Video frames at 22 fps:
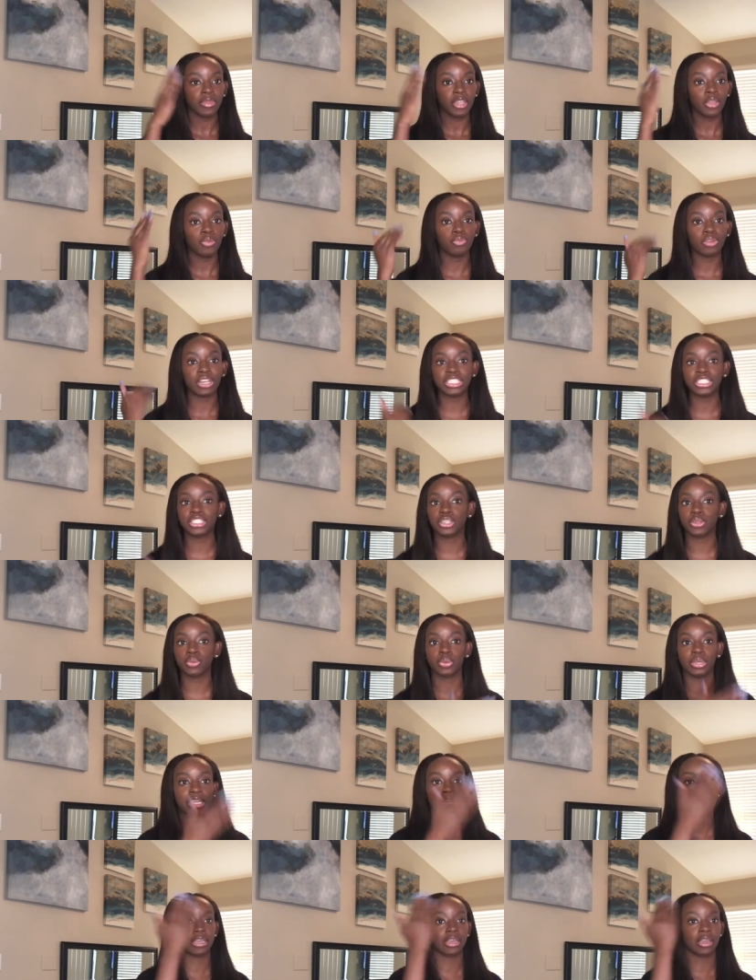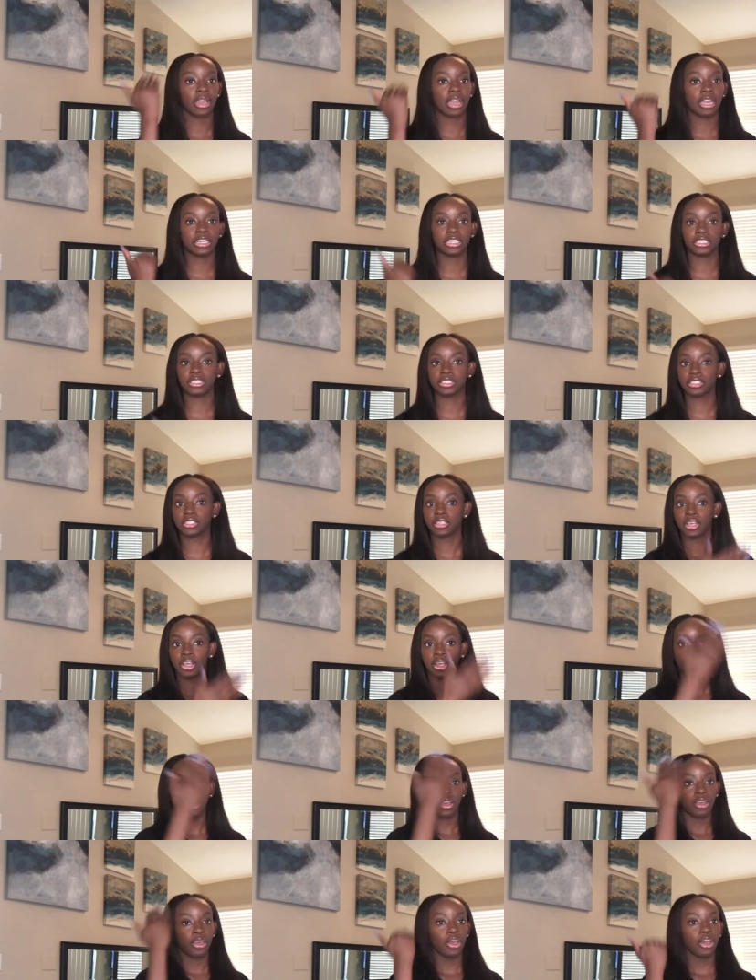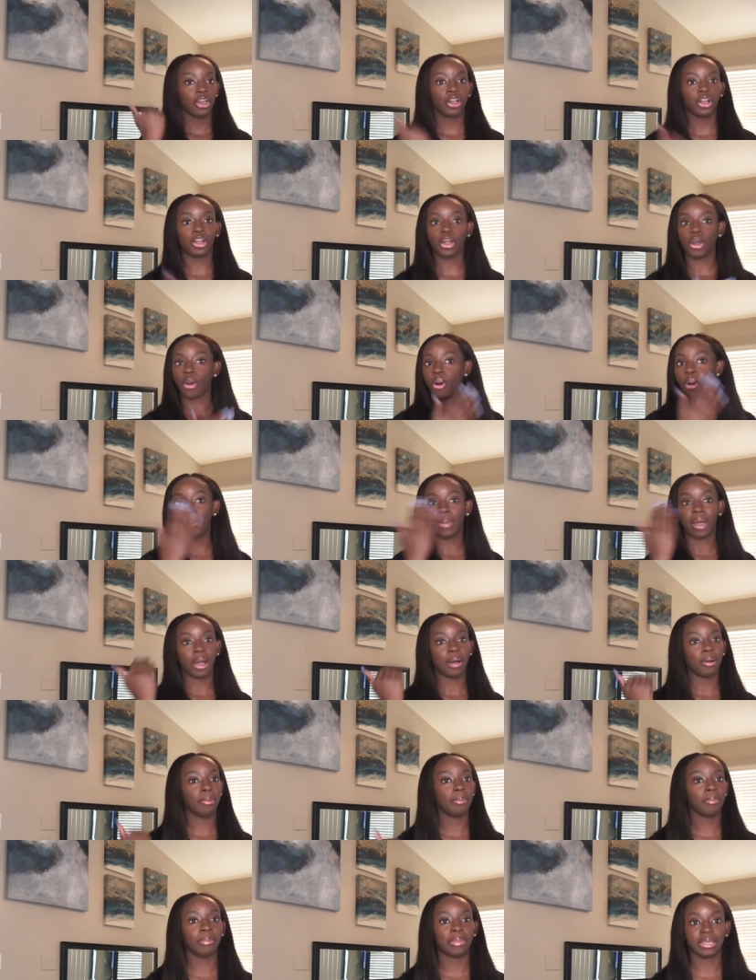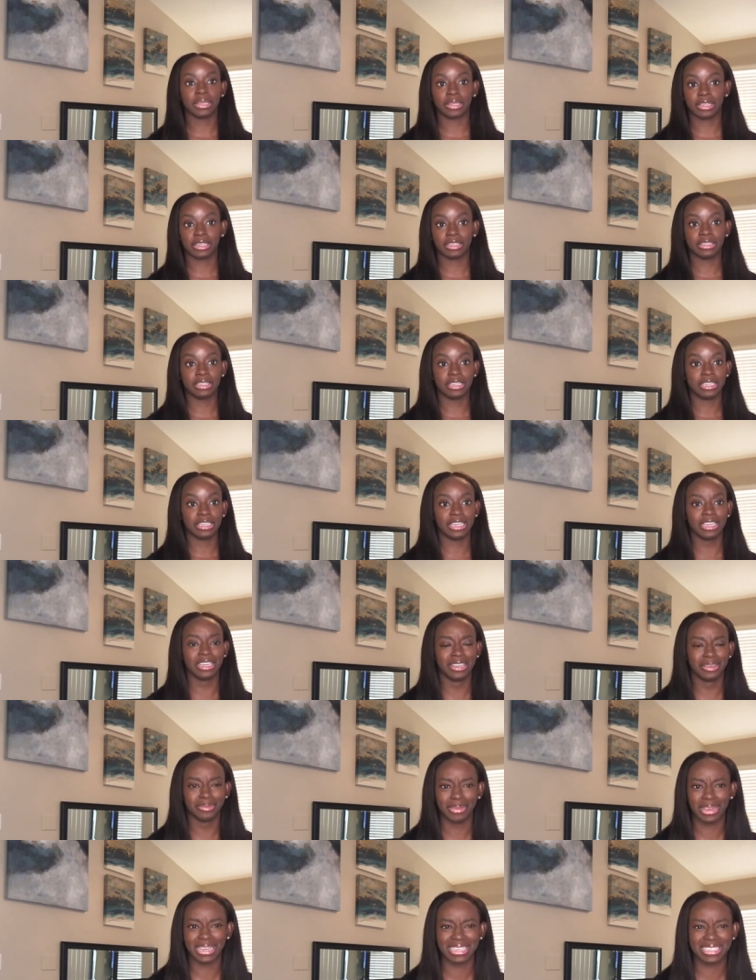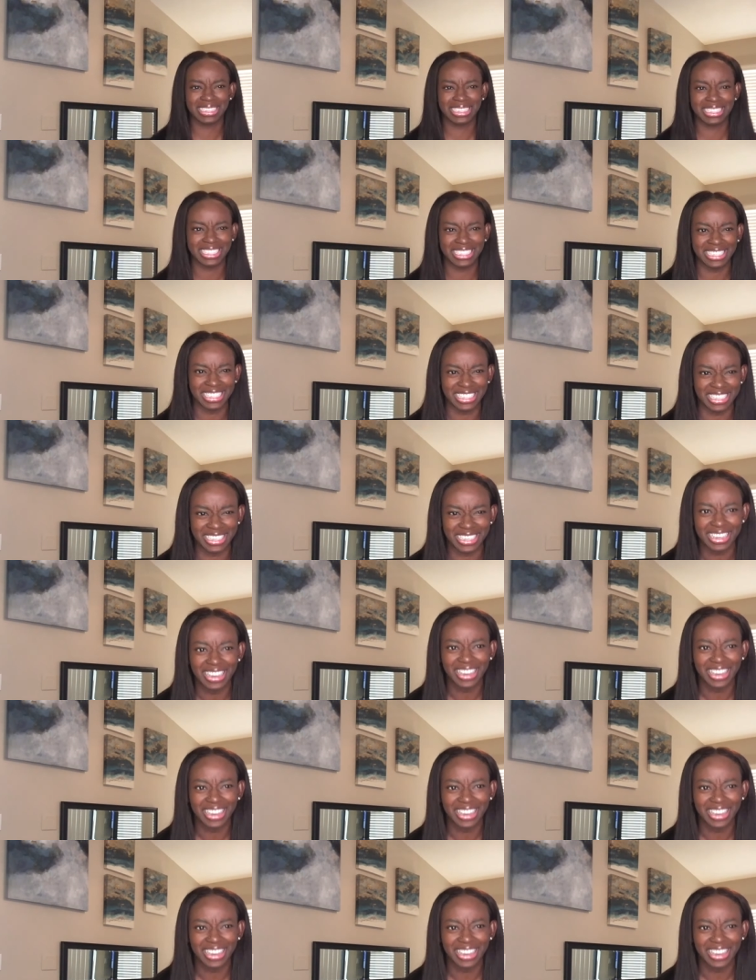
Rest of the week, I just go about my cleaning.